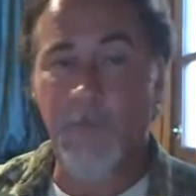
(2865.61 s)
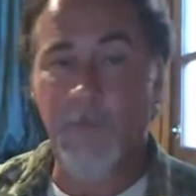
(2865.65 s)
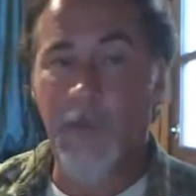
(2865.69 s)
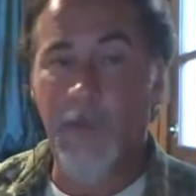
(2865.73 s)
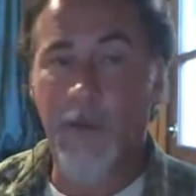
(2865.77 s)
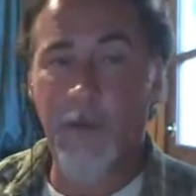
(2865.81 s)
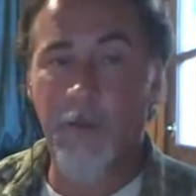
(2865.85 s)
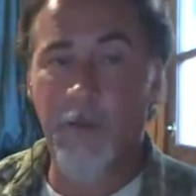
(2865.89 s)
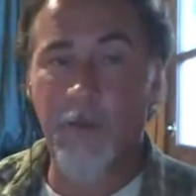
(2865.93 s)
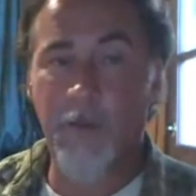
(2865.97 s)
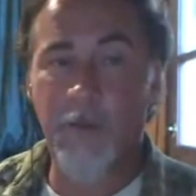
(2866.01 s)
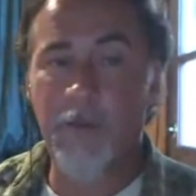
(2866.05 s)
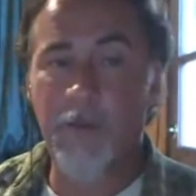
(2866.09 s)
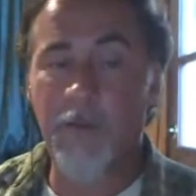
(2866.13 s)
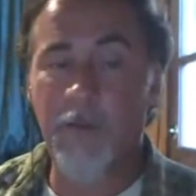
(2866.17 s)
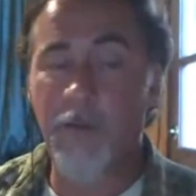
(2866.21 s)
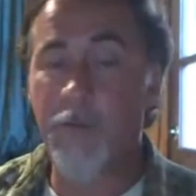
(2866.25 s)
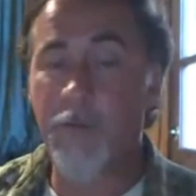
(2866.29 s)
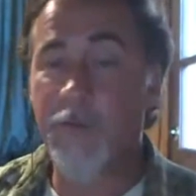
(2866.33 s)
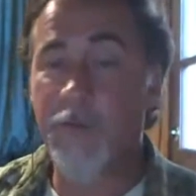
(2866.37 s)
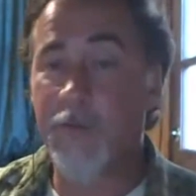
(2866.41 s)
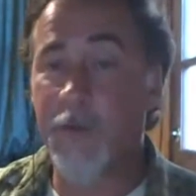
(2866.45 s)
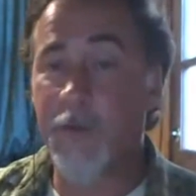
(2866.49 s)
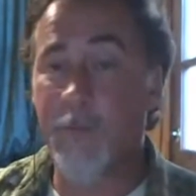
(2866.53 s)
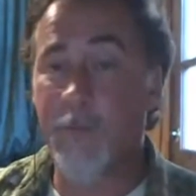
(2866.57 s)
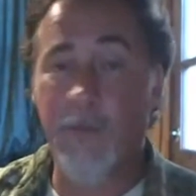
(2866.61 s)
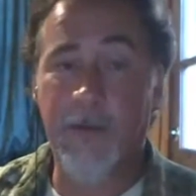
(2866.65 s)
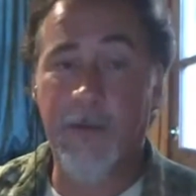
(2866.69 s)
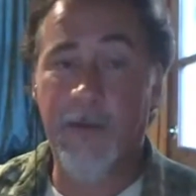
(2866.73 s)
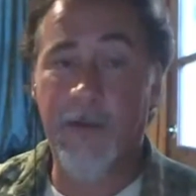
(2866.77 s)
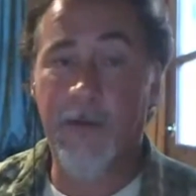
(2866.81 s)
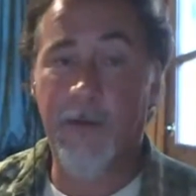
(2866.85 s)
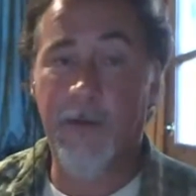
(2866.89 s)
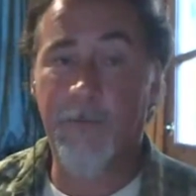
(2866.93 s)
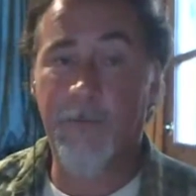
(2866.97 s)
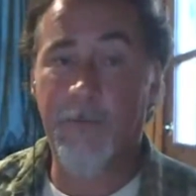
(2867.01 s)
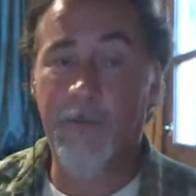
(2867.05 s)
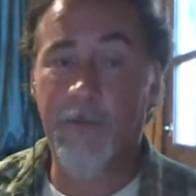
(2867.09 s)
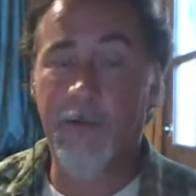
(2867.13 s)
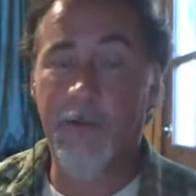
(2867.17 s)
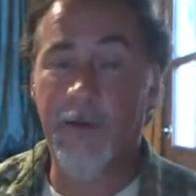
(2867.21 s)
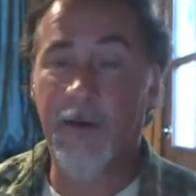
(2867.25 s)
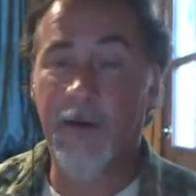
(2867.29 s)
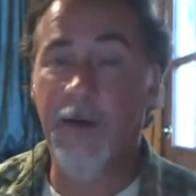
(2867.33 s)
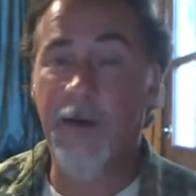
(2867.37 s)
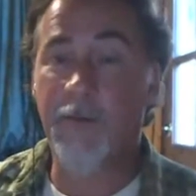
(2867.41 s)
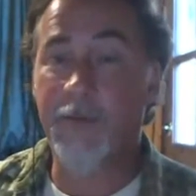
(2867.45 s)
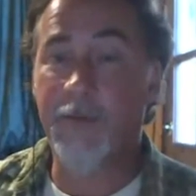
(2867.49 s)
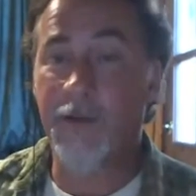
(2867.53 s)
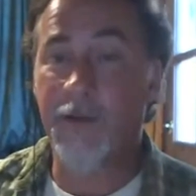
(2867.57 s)
it'll include shipping and everything. And
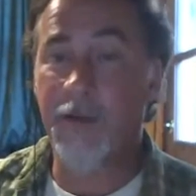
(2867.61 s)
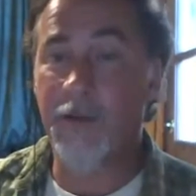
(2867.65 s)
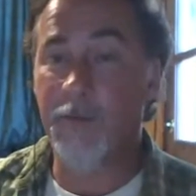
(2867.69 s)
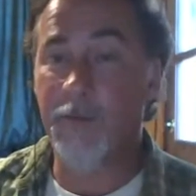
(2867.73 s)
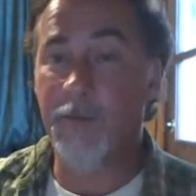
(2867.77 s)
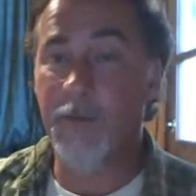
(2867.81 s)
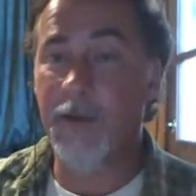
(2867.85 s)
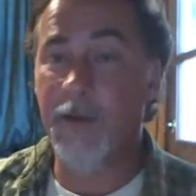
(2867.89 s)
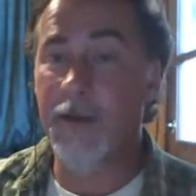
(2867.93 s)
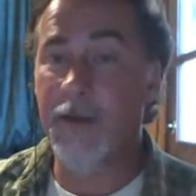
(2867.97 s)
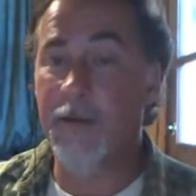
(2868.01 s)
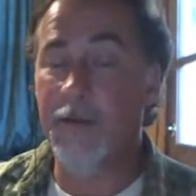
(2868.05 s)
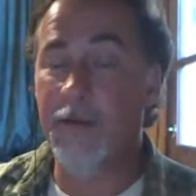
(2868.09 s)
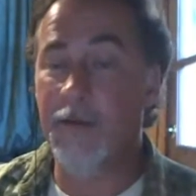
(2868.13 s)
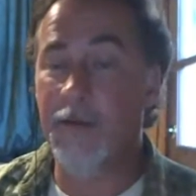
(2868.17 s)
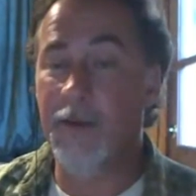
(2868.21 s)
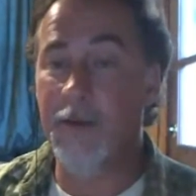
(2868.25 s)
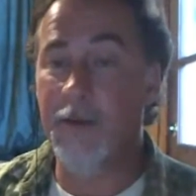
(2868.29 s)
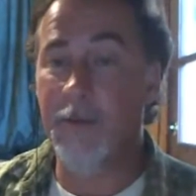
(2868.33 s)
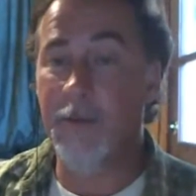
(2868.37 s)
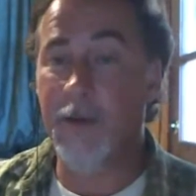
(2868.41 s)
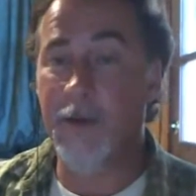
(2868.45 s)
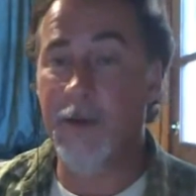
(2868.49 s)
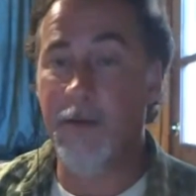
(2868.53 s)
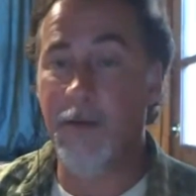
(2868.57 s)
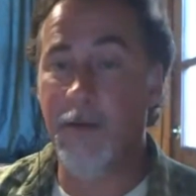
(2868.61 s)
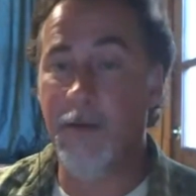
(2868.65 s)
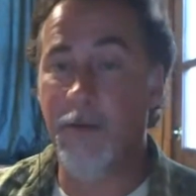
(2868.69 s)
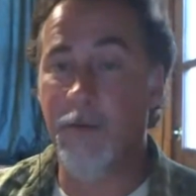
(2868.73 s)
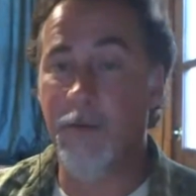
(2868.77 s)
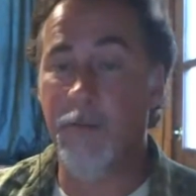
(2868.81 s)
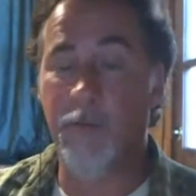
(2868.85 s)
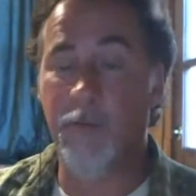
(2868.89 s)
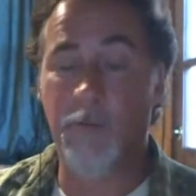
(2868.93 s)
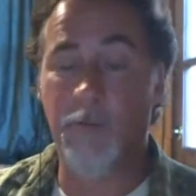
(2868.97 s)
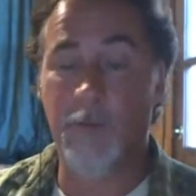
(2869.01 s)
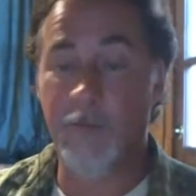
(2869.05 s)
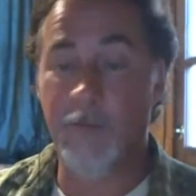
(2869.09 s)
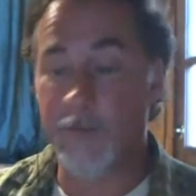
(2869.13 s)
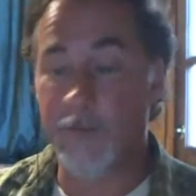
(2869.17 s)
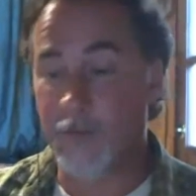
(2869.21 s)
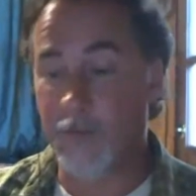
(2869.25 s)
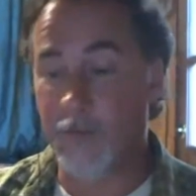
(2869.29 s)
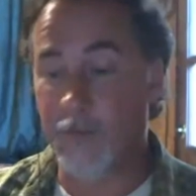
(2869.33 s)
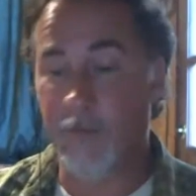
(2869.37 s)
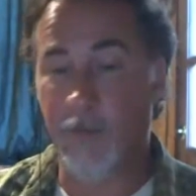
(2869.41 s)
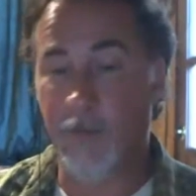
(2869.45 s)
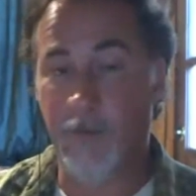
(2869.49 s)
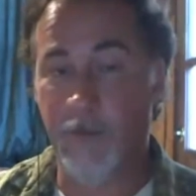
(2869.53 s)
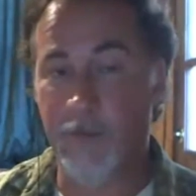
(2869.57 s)
I'll tell everybody and let everybody know what's
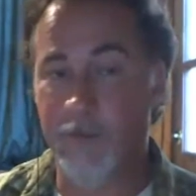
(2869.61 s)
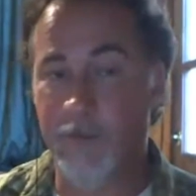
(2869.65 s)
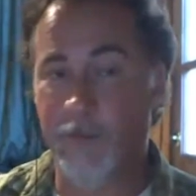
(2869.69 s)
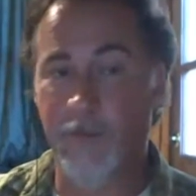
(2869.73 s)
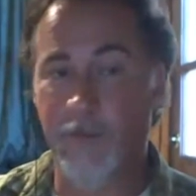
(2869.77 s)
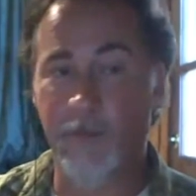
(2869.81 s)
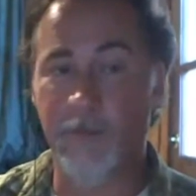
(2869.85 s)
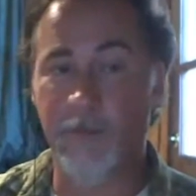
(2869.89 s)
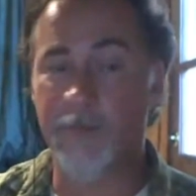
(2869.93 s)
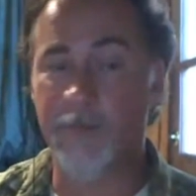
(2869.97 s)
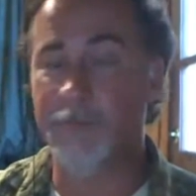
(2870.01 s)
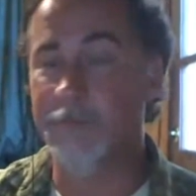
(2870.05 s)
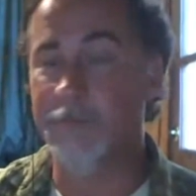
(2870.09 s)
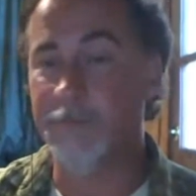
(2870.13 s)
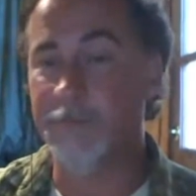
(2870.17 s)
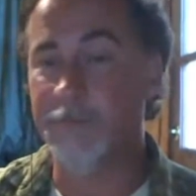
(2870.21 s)
going to cost you.